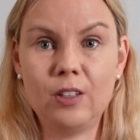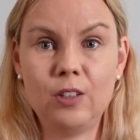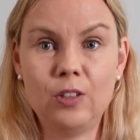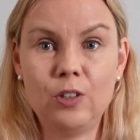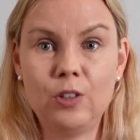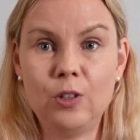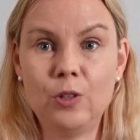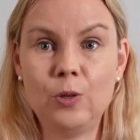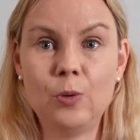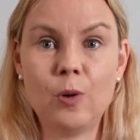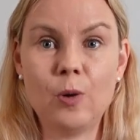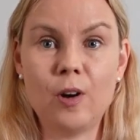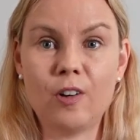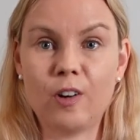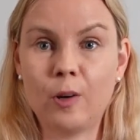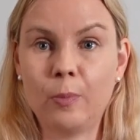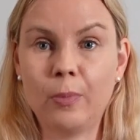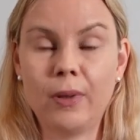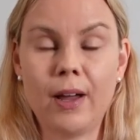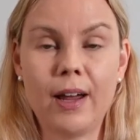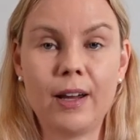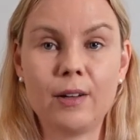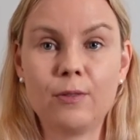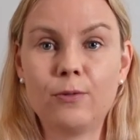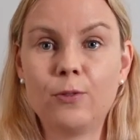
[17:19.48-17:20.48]
you are
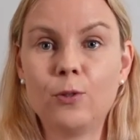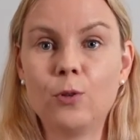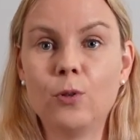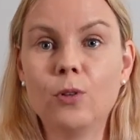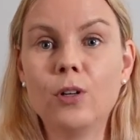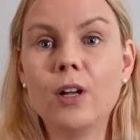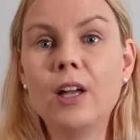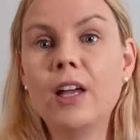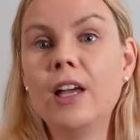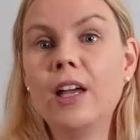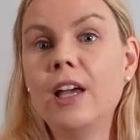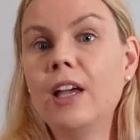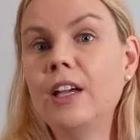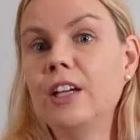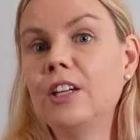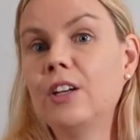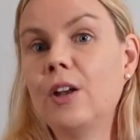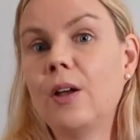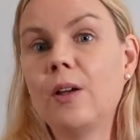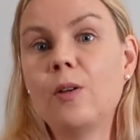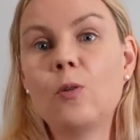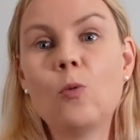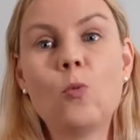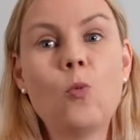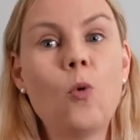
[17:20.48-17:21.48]
applying for.
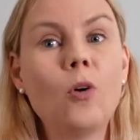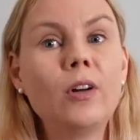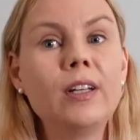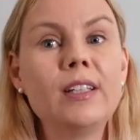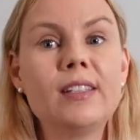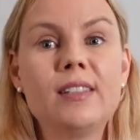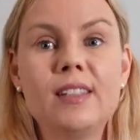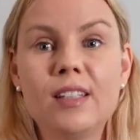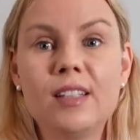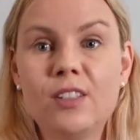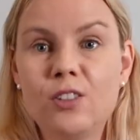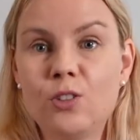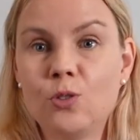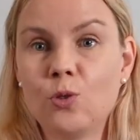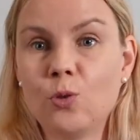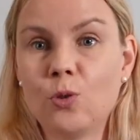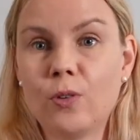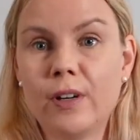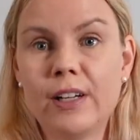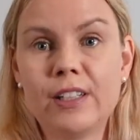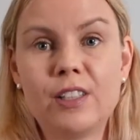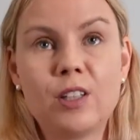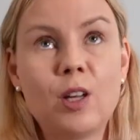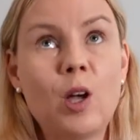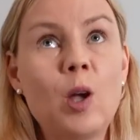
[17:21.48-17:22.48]
What is this
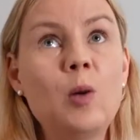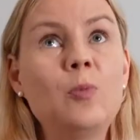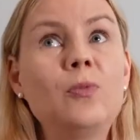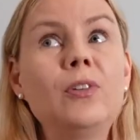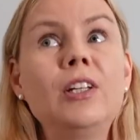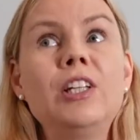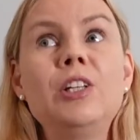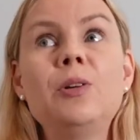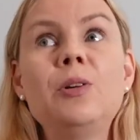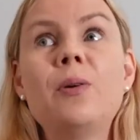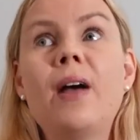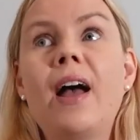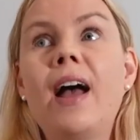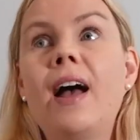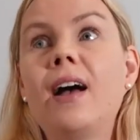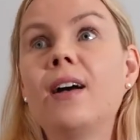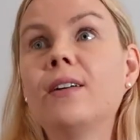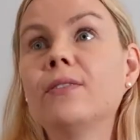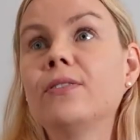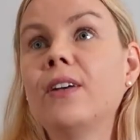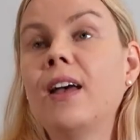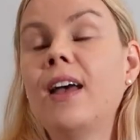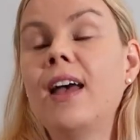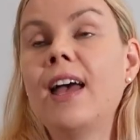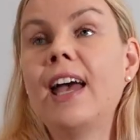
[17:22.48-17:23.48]
story? So hopefully you
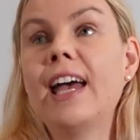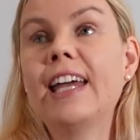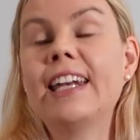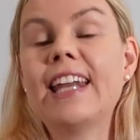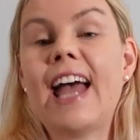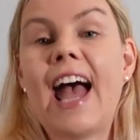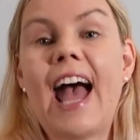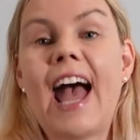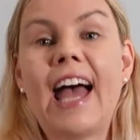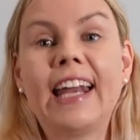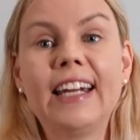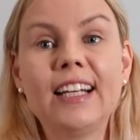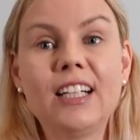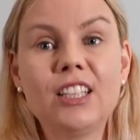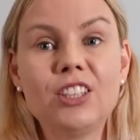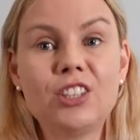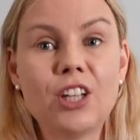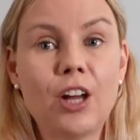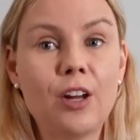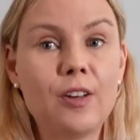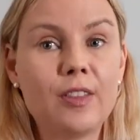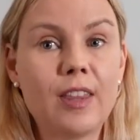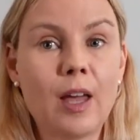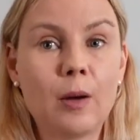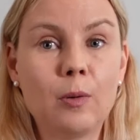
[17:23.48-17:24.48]
have an
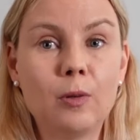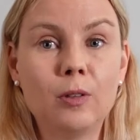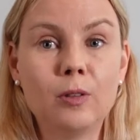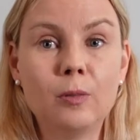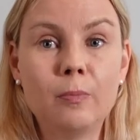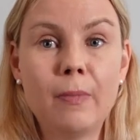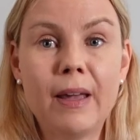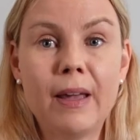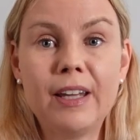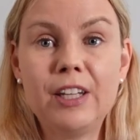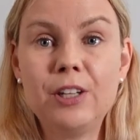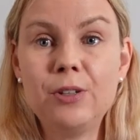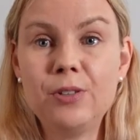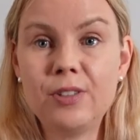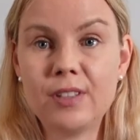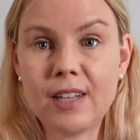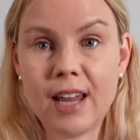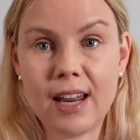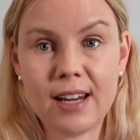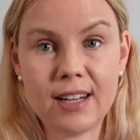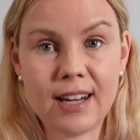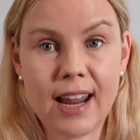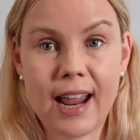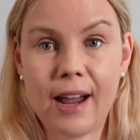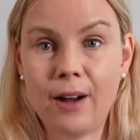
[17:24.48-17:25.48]
anecdote that will make you
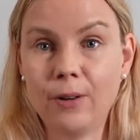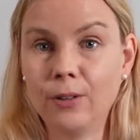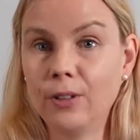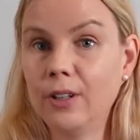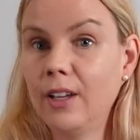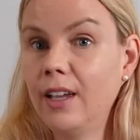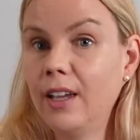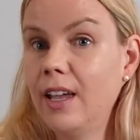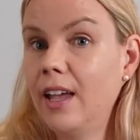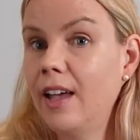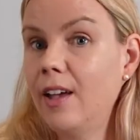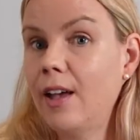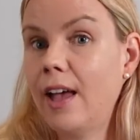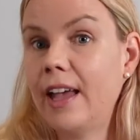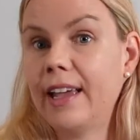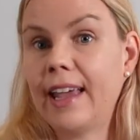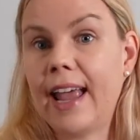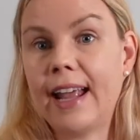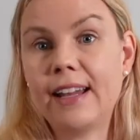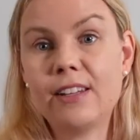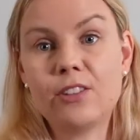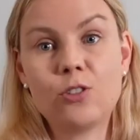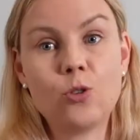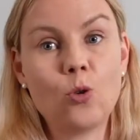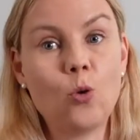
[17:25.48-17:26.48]
stand out
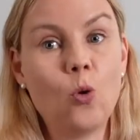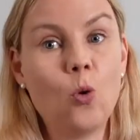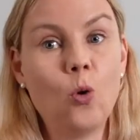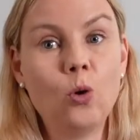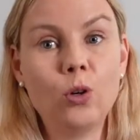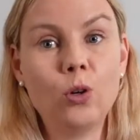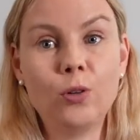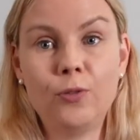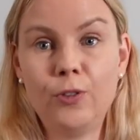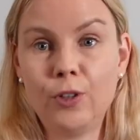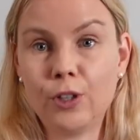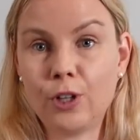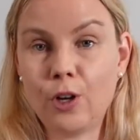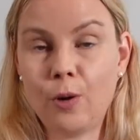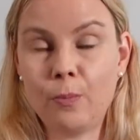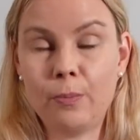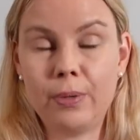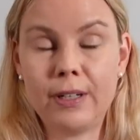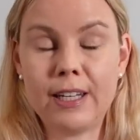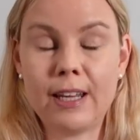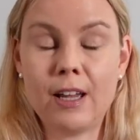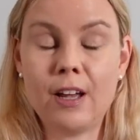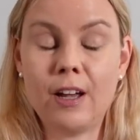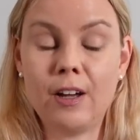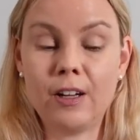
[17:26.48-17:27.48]
against all of your
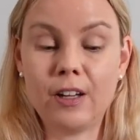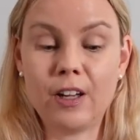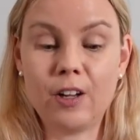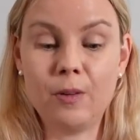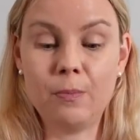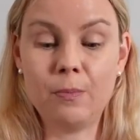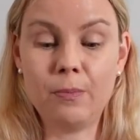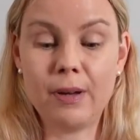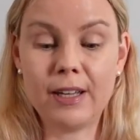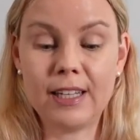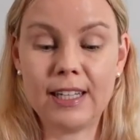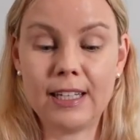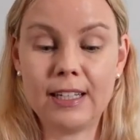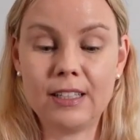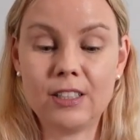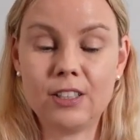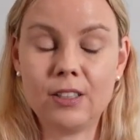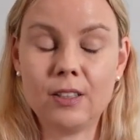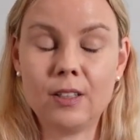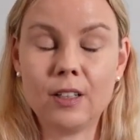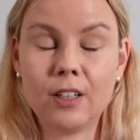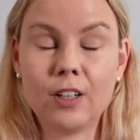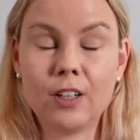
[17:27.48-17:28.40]
competitors.